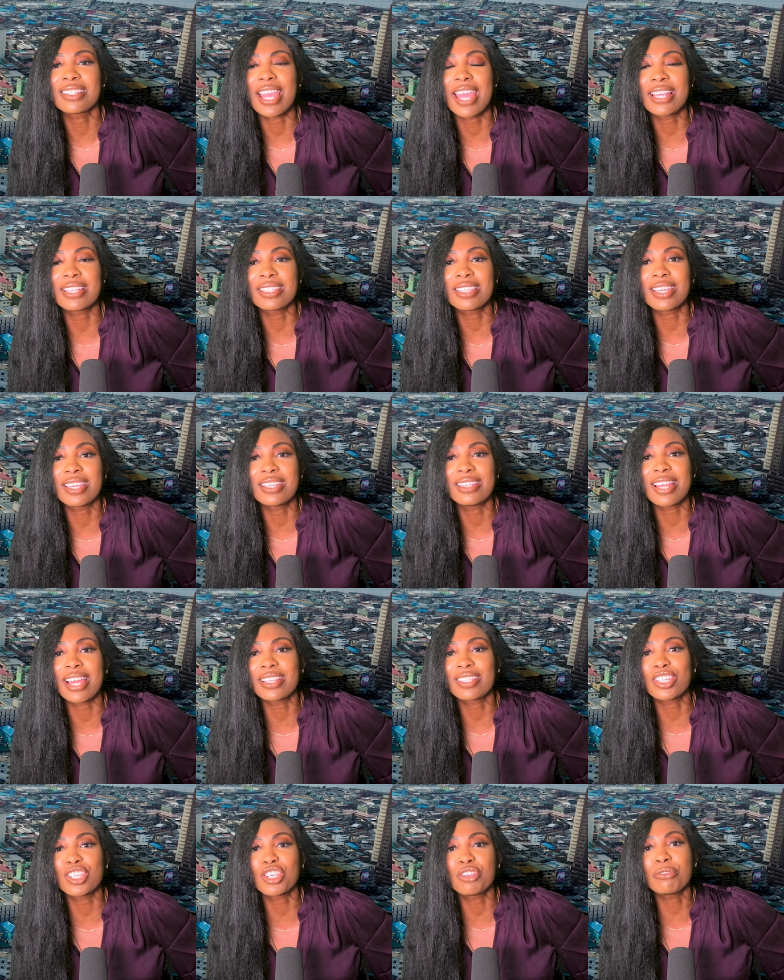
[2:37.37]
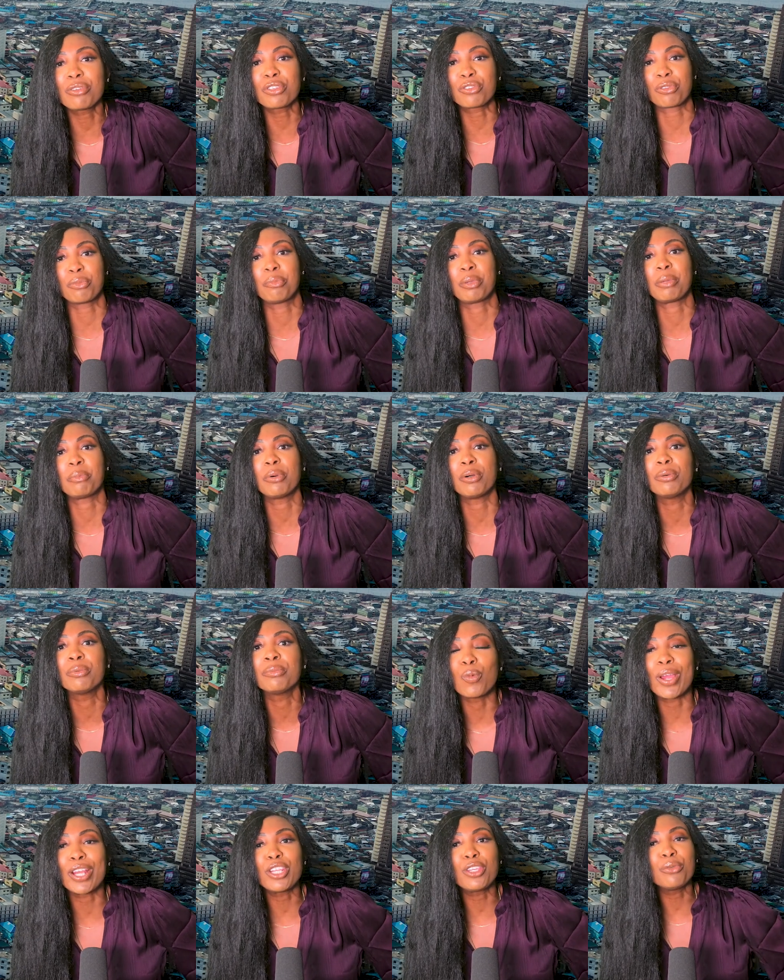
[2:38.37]
80, 90 euros from people
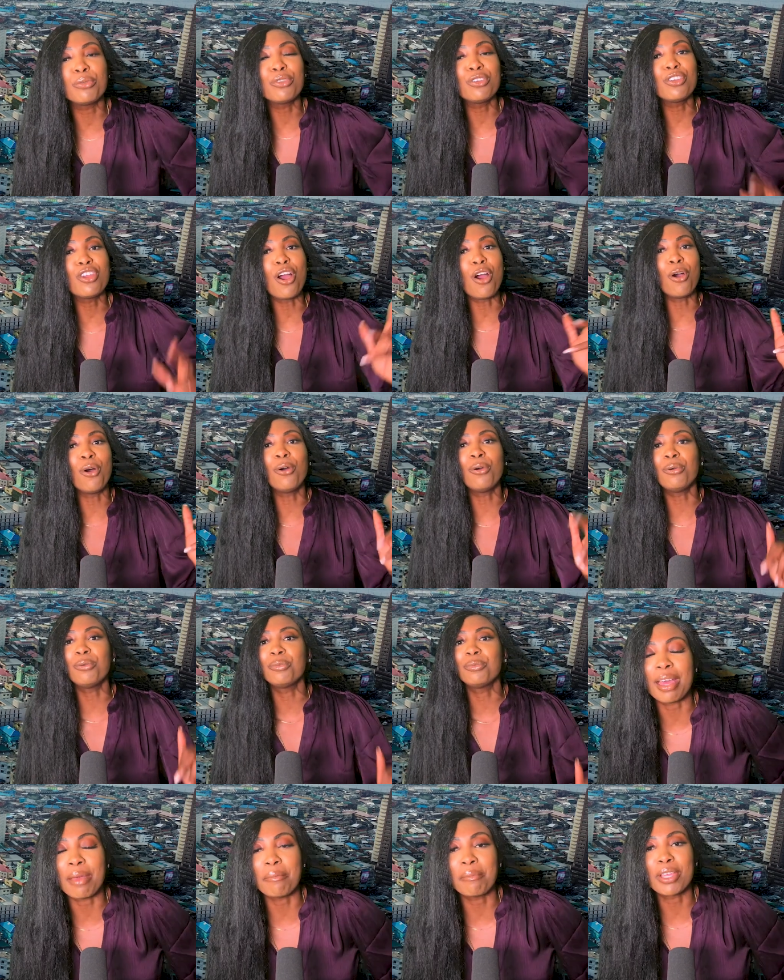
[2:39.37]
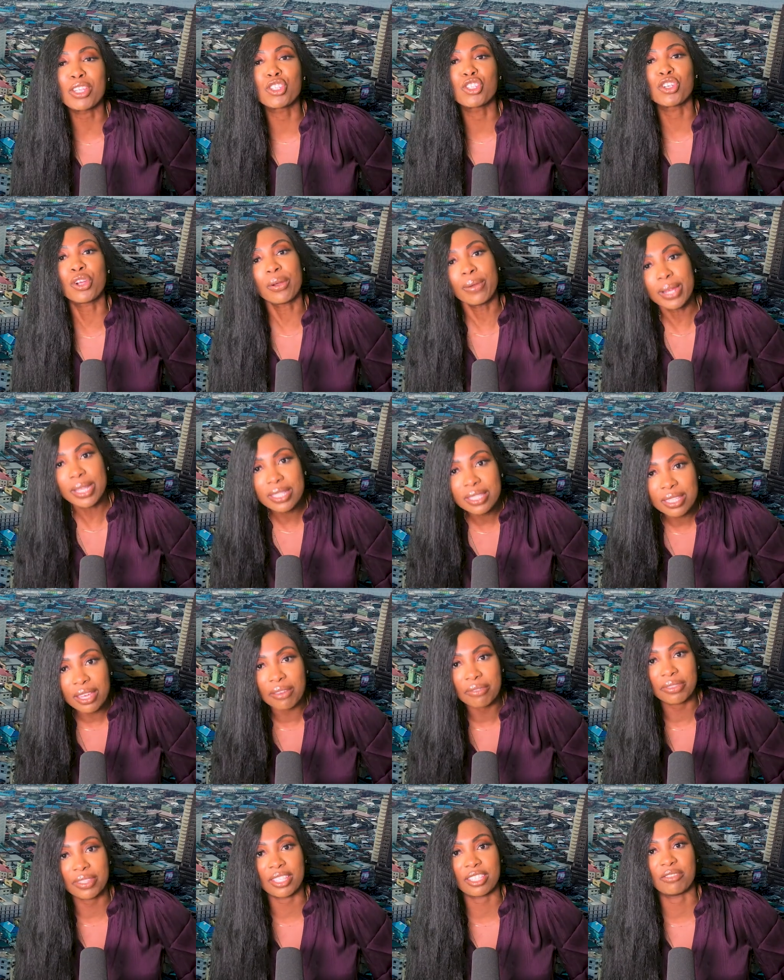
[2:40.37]
when you know that majority
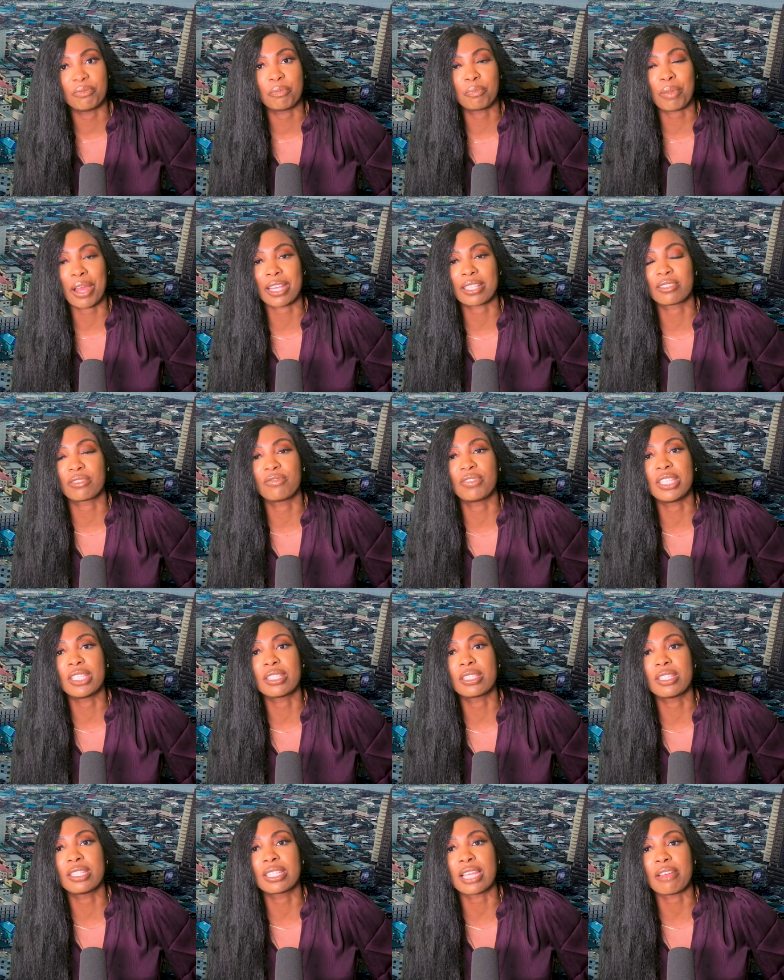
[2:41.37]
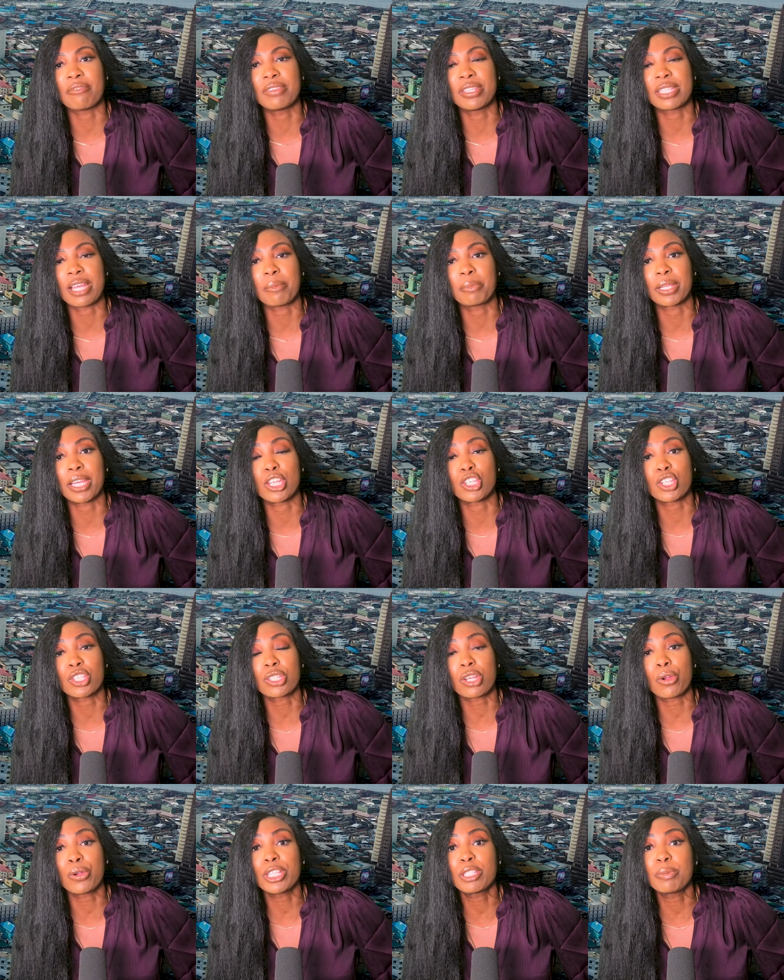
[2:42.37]
of these pass these visa
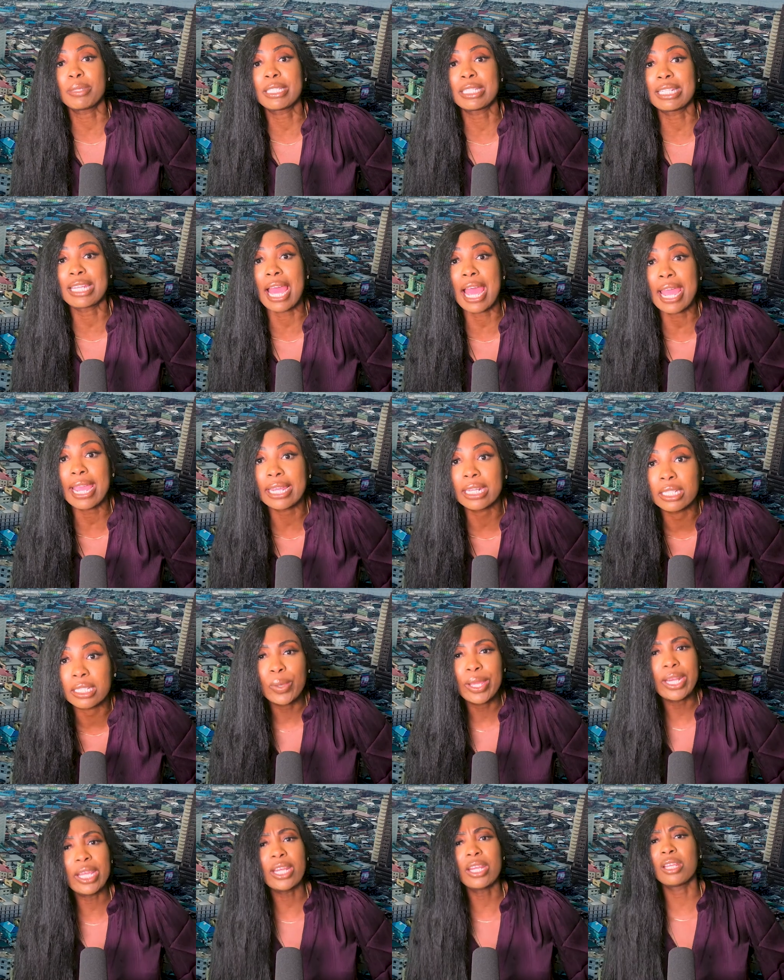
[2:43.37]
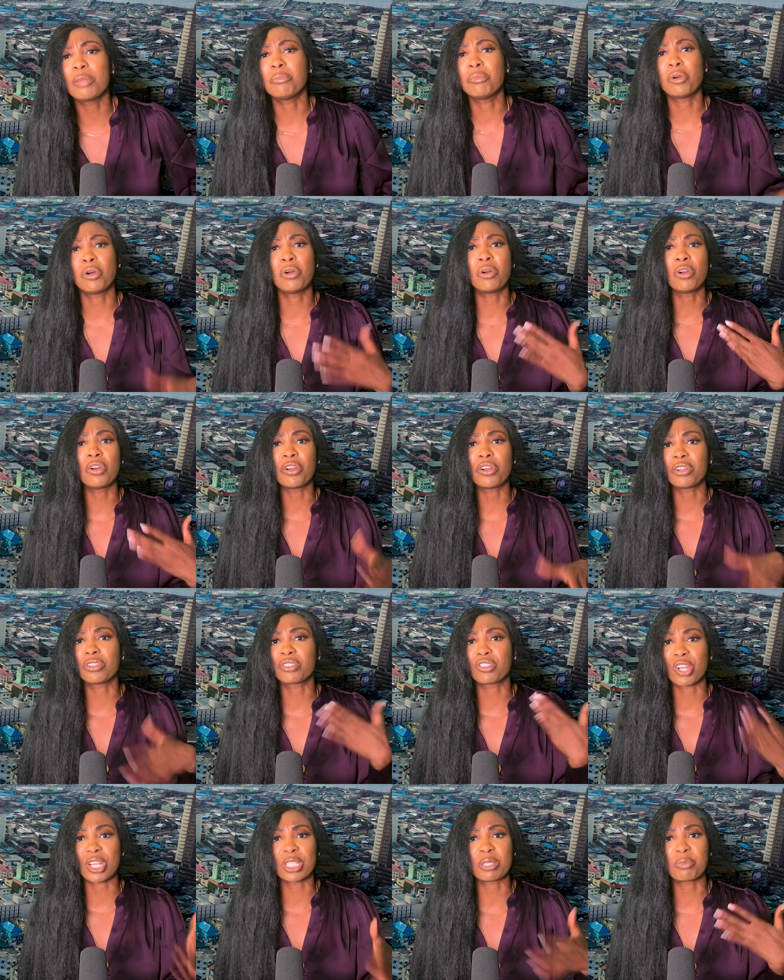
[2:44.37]
applications are going to be denied? We need a more
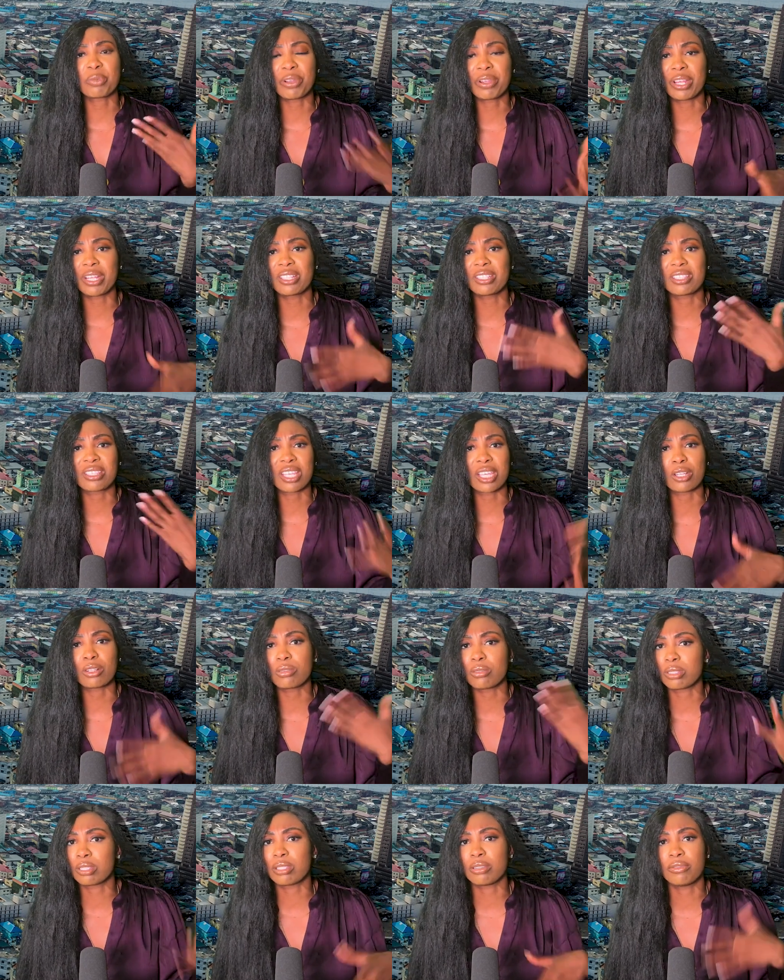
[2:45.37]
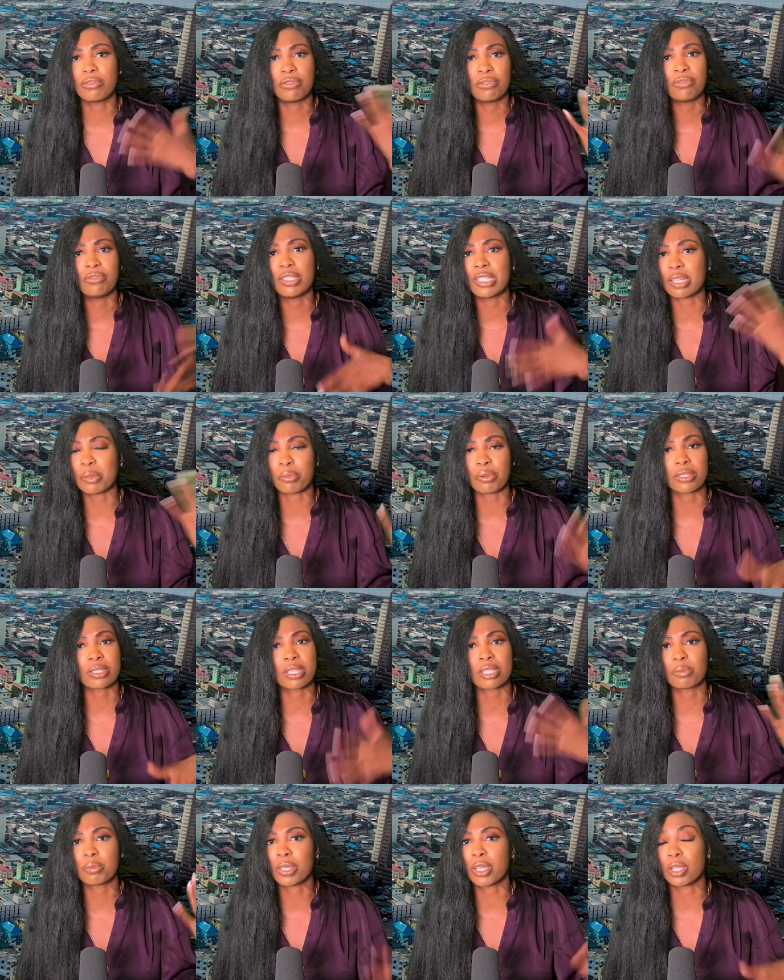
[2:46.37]
transparent, inclusive visa
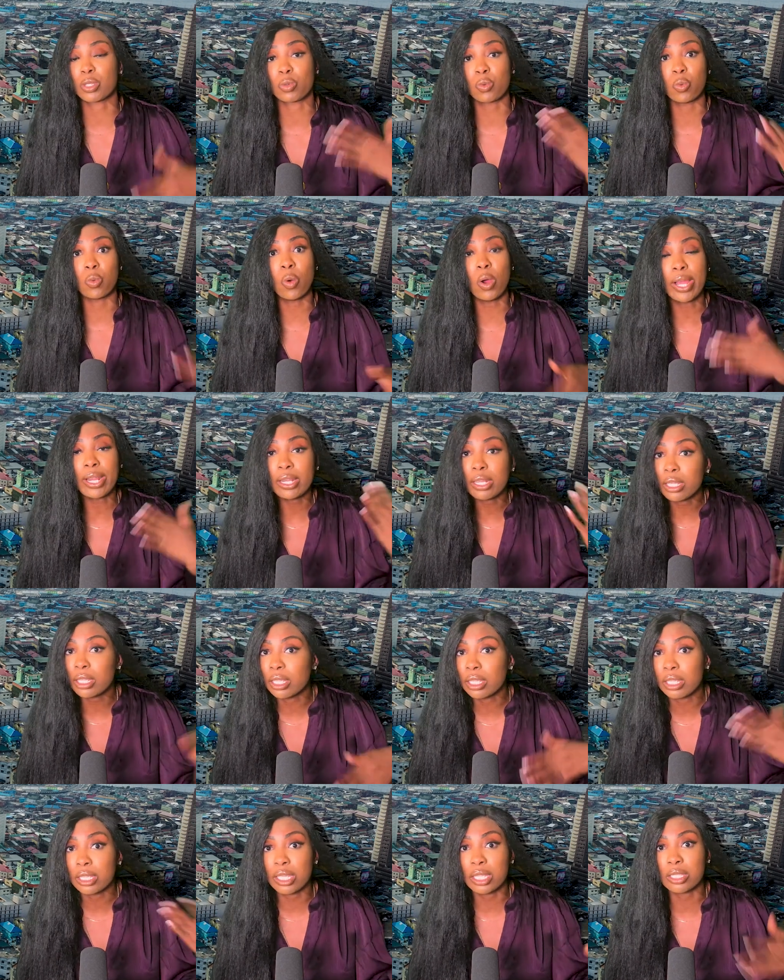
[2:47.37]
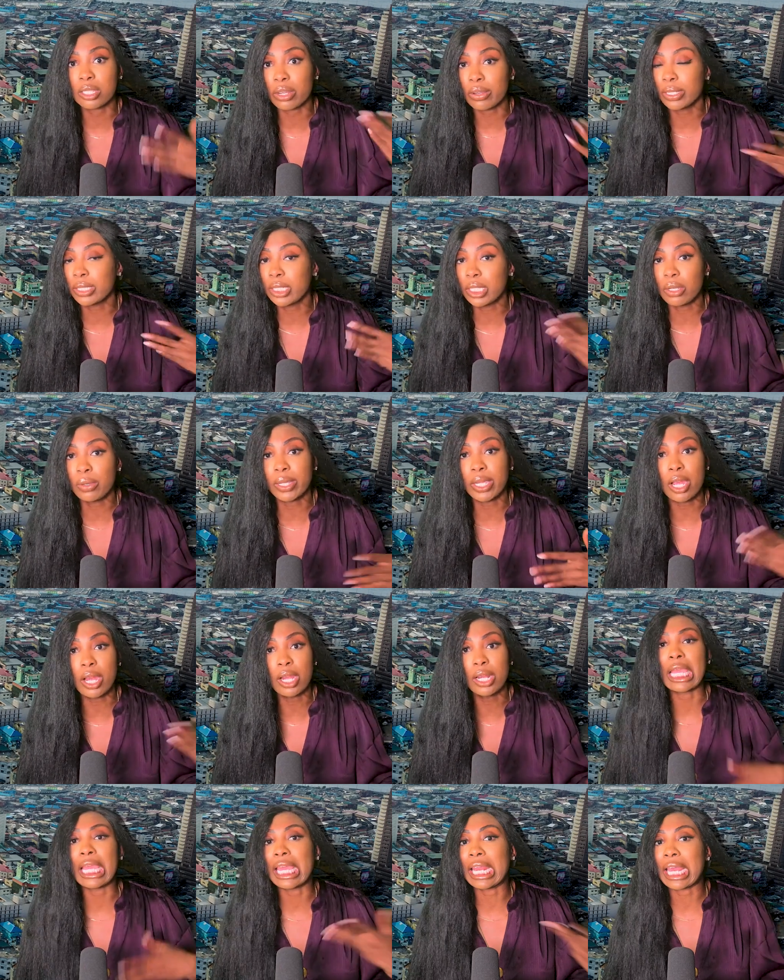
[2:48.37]
process because what is currently going
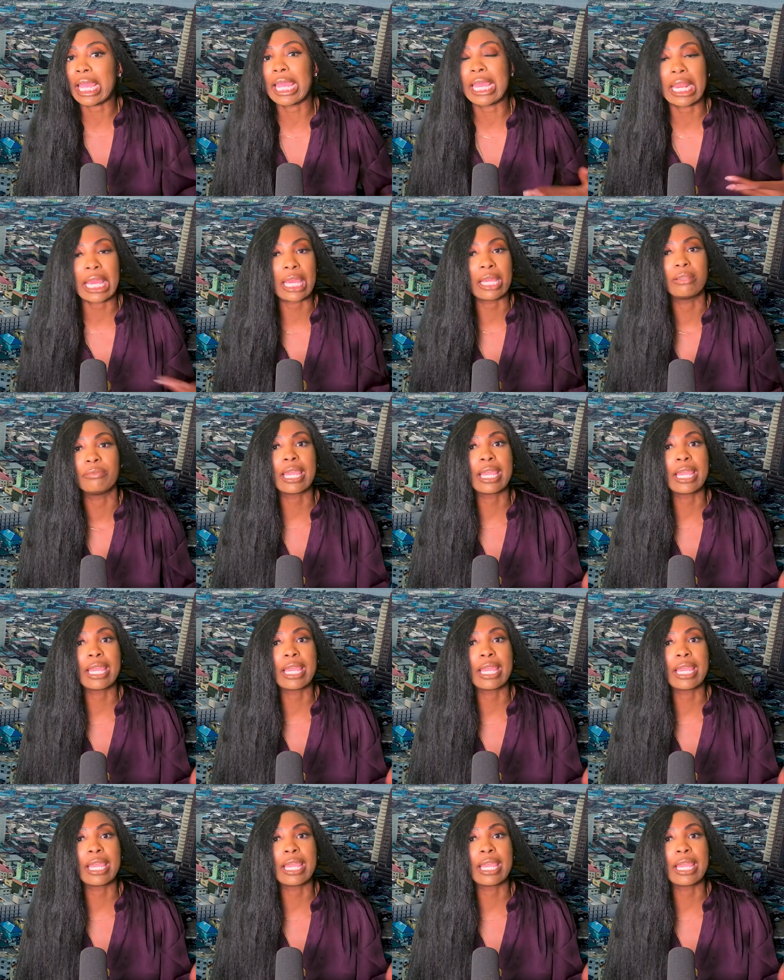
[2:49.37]
on, it ain't it.